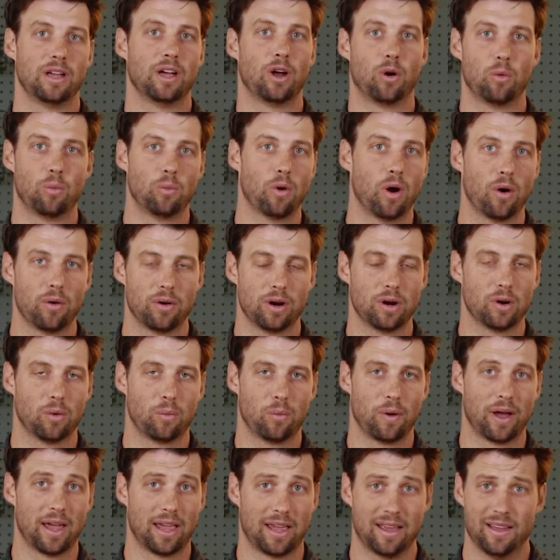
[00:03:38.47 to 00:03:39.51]
eroded
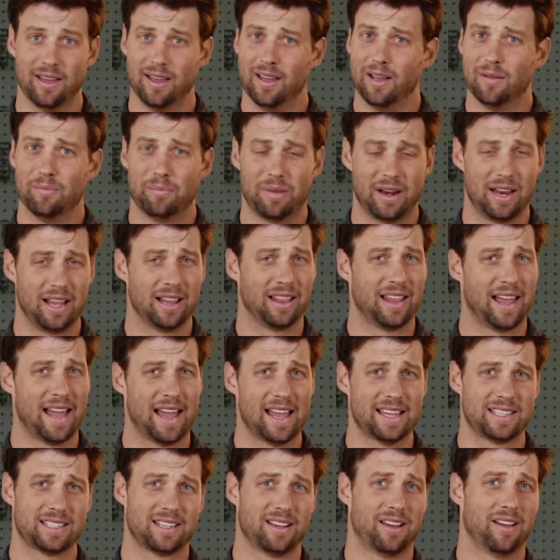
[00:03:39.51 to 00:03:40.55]
away, but it
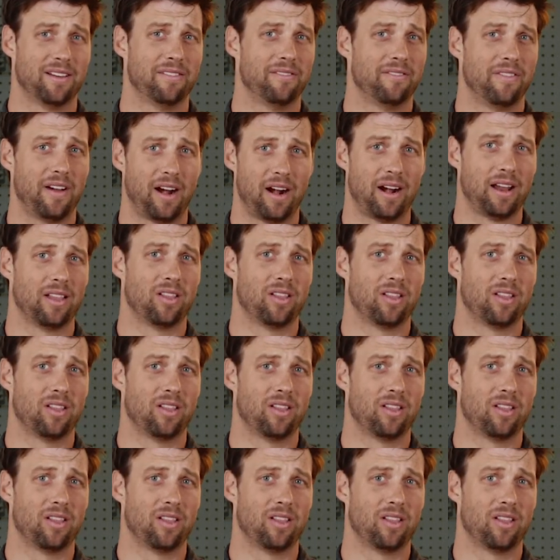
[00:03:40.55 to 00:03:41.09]
lasts a very